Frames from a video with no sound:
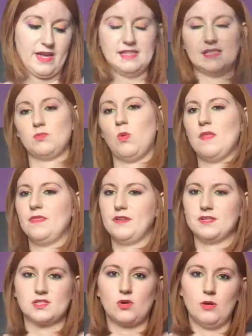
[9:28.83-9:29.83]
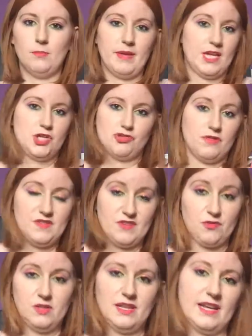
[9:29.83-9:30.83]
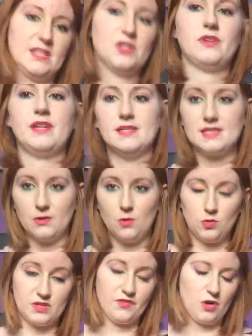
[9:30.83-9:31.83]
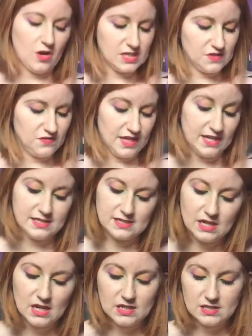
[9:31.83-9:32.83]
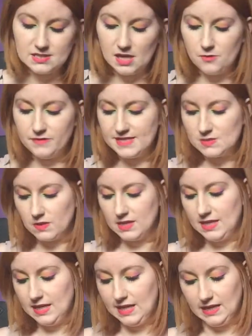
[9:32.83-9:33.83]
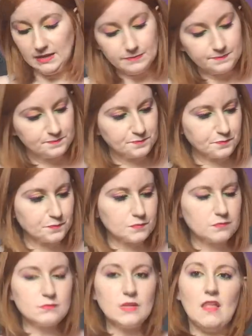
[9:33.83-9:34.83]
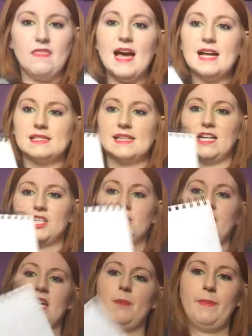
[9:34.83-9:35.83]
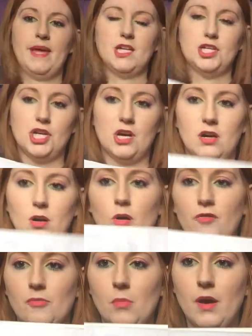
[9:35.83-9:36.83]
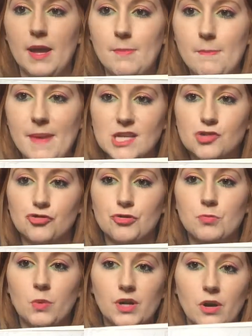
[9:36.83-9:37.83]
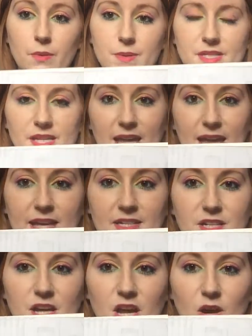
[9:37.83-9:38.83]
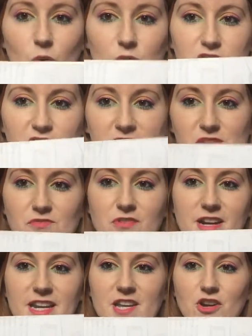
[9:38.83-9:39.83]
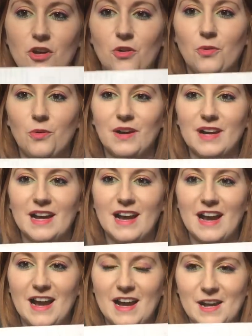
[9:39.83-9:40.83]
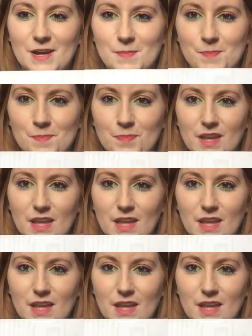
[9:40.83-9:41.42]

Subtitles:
is one that's got a mixture of different things on it, so all different kinds of years. So this one here, that's actually a picture of my bedroom when I was a kid, which is really cool. Yeah,